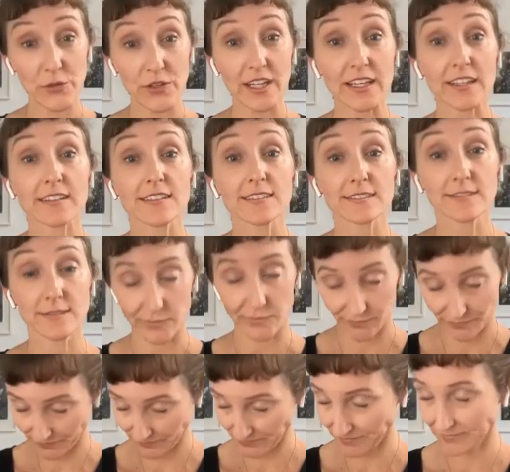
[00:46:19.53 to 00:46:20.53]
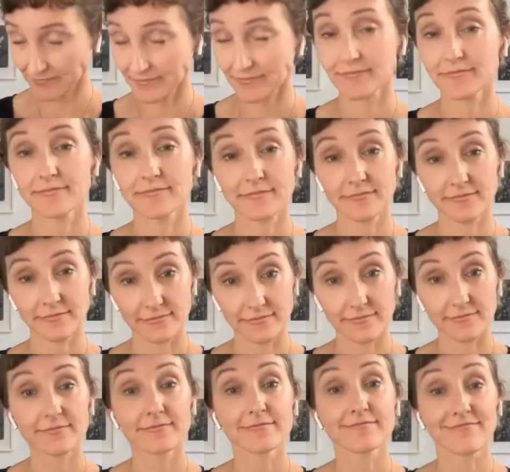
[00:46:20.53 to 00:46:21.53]
fact, oh, mummy's planning a
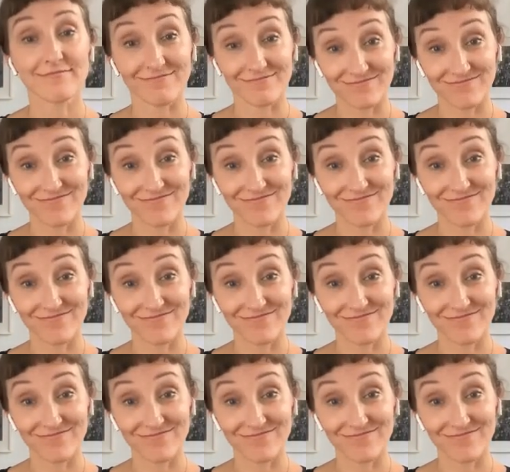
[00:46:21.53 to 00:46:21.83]
trip